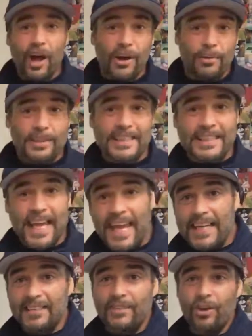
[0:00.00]
lot of
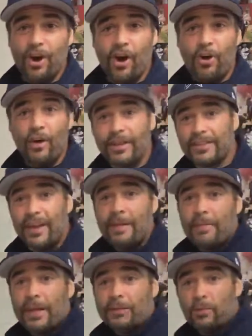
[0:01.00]
mistakes, you know, as
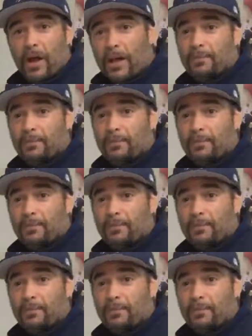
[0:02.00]
as well.